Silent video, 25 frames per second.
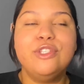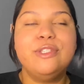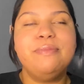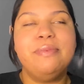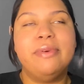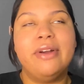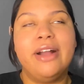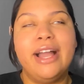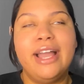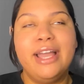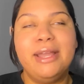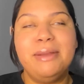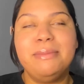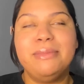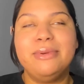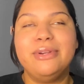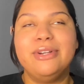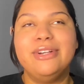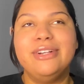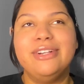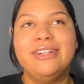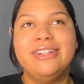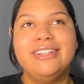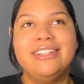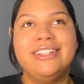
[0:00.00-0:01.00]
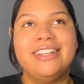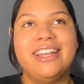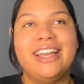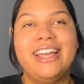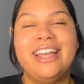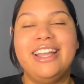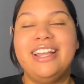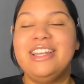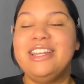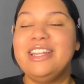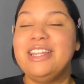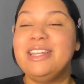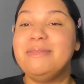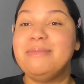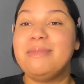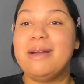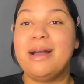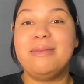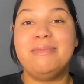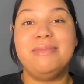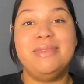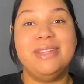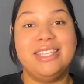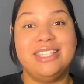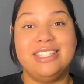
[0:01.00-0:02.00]
primer, it ain't none of
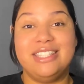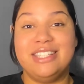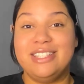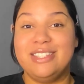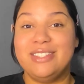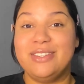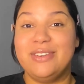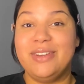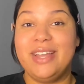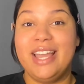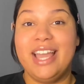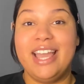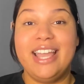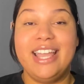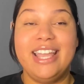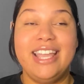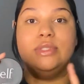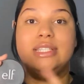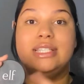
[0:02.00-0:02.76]
my business, okay?